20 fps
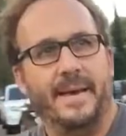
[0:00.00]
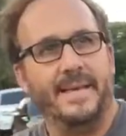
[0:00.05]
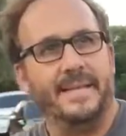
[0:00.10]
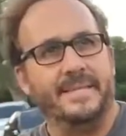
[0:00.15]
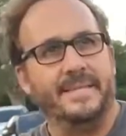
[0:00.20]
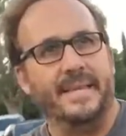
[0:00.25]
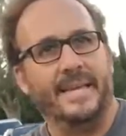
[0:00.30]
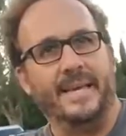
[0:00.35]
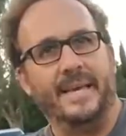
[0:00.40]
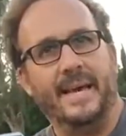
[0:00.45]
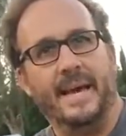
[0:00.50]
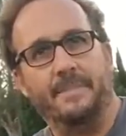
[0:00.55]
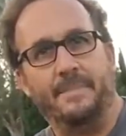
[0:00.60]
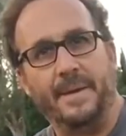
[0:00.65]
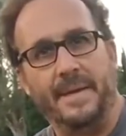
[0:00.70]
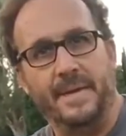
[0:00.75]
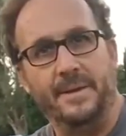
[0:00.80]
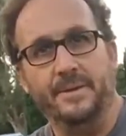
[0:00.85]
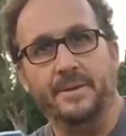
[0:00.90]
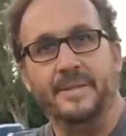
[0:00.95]
amazing
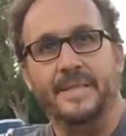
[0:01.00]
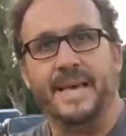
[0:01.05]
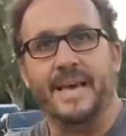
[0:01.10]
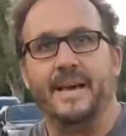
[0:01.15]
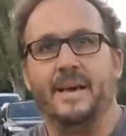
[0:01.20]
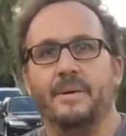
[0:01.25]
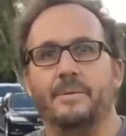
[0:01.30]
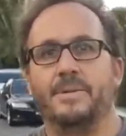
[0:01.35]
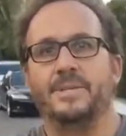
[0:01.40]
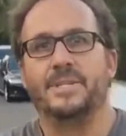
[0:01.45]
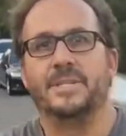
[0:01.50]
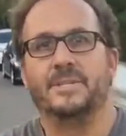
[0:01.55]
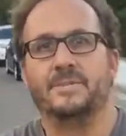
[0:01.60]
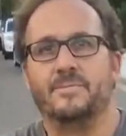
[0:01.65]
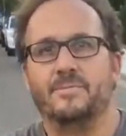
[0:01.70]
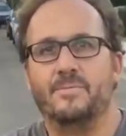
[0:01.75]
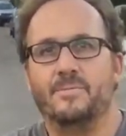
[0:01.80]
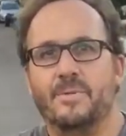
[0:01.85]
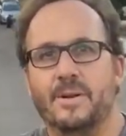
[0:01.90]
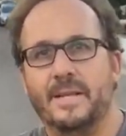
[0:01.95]
upper hill now, which is
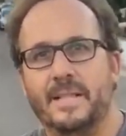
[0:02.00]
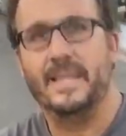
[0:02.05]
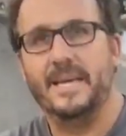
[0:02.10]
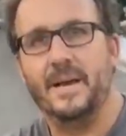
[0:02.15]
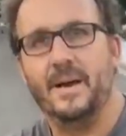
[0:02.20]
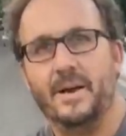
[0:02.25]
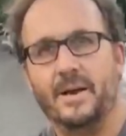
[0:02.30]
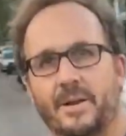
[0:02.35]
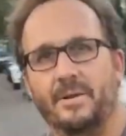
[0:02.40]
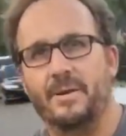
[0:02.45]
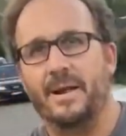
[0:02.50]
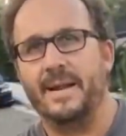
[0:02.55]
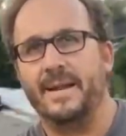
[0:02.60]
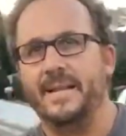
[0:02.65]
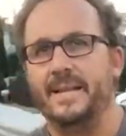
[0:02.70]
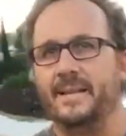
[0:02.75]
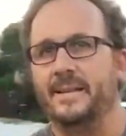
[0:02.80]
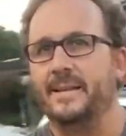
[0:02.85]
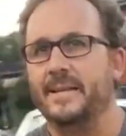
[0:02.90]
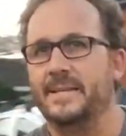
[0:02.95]
really high
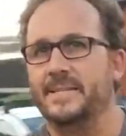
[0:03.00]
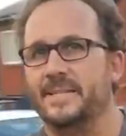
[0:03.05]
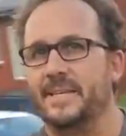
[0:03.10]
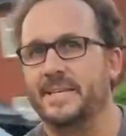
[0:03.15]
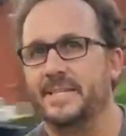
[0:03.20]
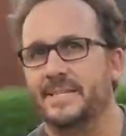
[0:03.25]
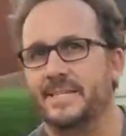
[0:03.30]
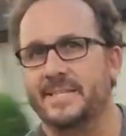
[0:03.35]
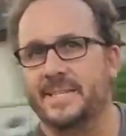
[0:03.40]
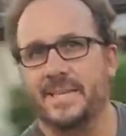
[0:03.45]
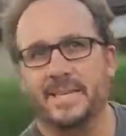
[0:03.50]
gradient, as you can